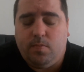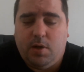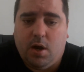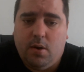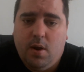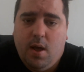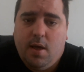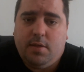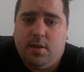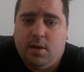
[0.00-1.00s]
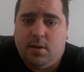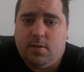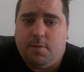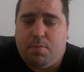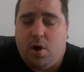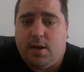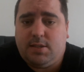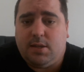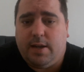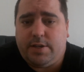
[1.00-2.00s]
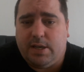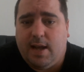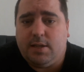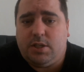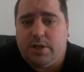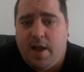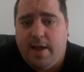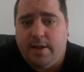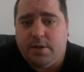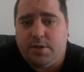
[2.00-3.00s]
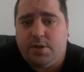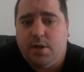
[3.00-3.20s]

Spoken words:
the product selection has changed.